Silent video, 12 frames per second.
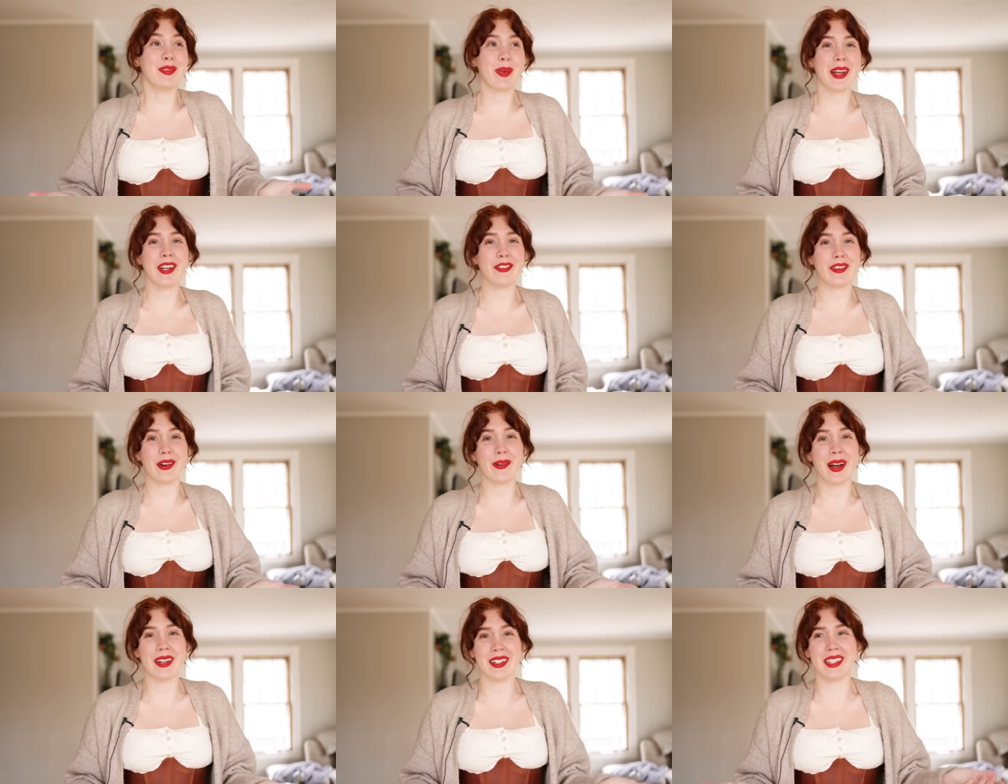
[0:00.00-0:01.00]
if you've been here for a
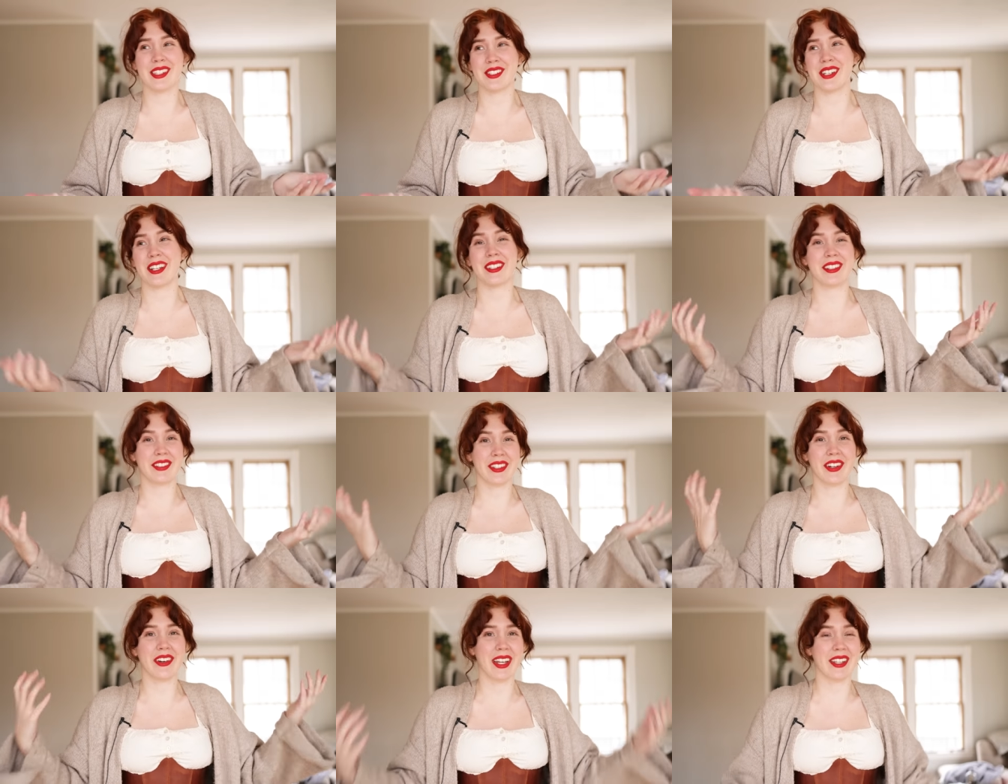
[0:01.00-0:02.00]
while on this channel, you
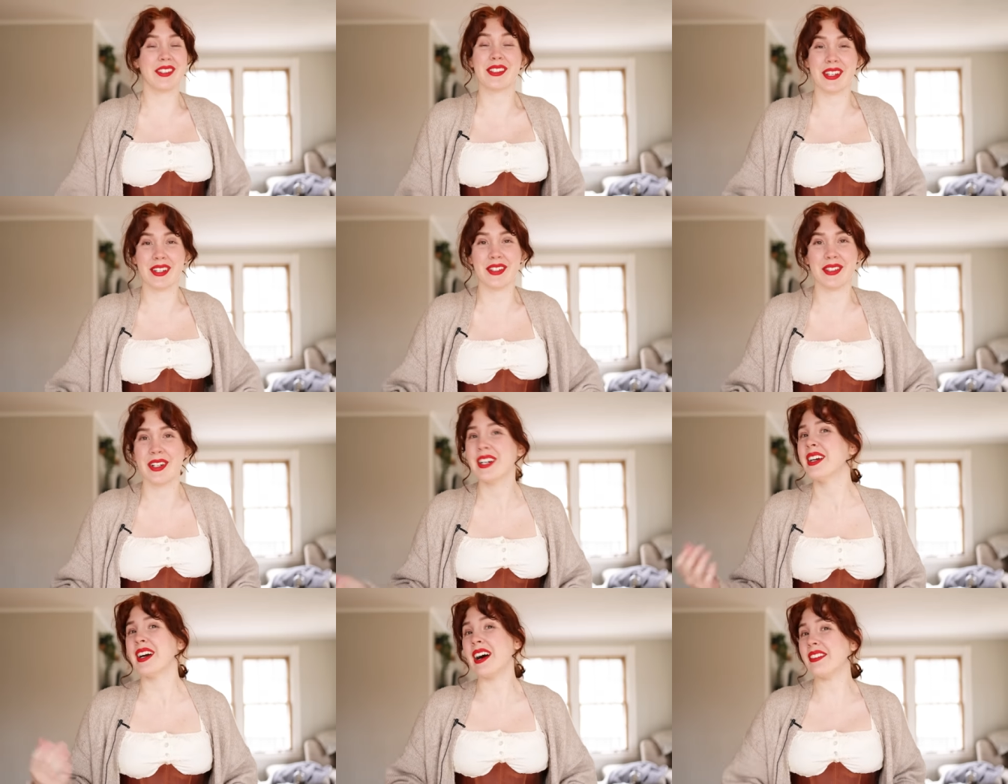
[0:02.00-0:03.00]
know I used to do
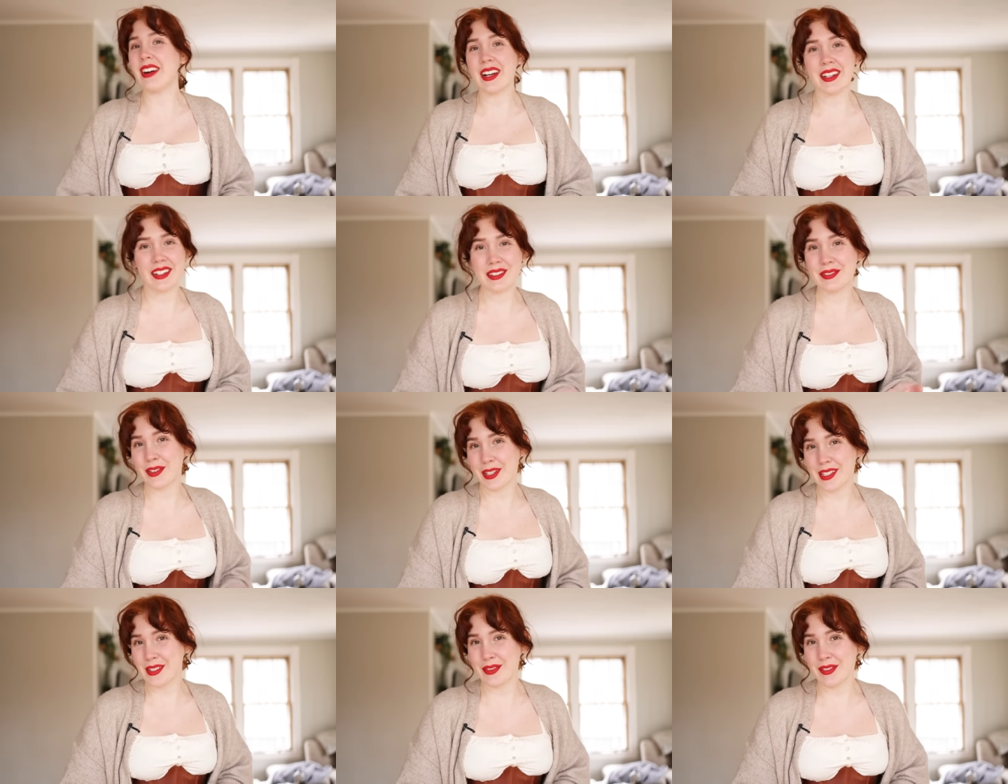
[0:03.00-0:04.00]
a lot of
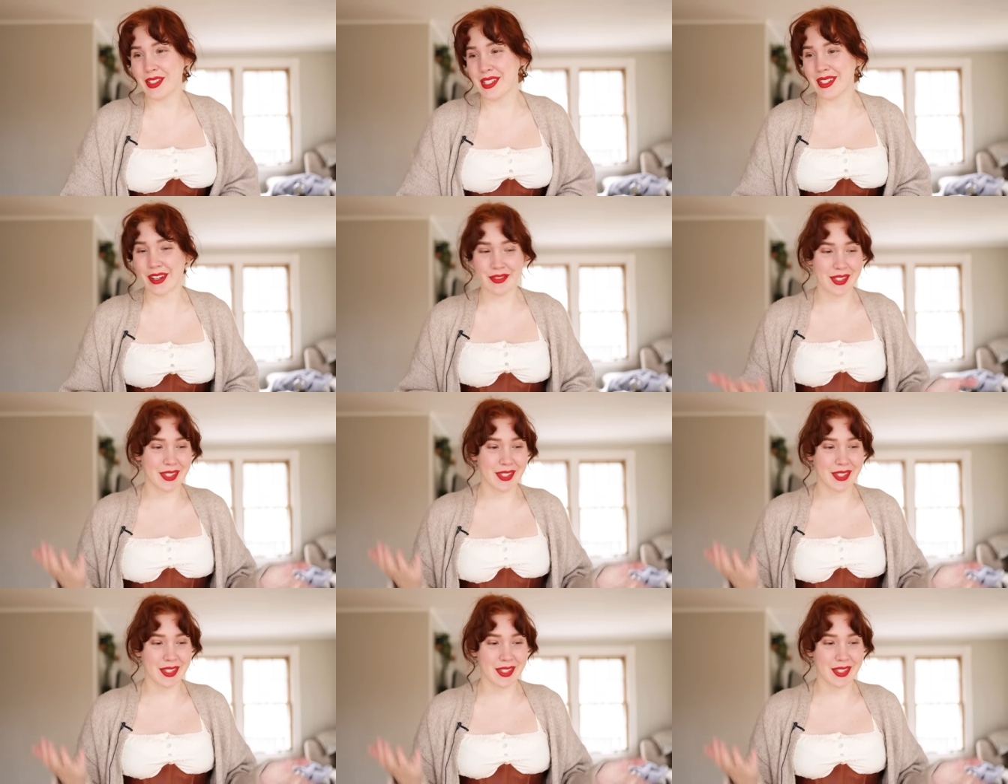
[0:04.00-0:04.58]
forties and fifties stuff,